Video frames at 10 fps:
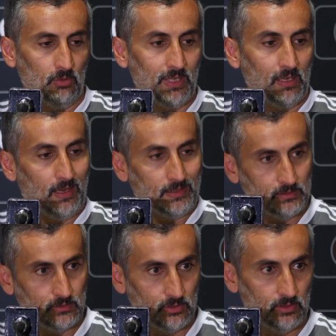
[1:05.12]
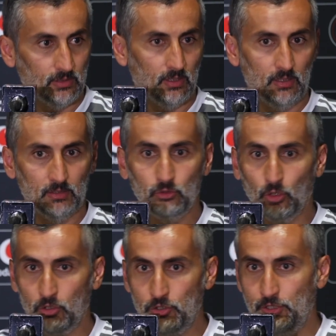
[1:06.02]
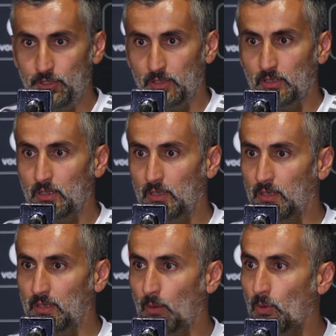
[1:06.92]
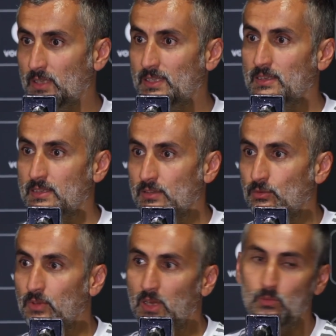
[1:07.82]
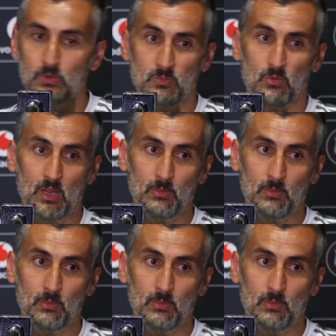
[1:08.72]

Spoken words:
the last touch in our chances. Today was more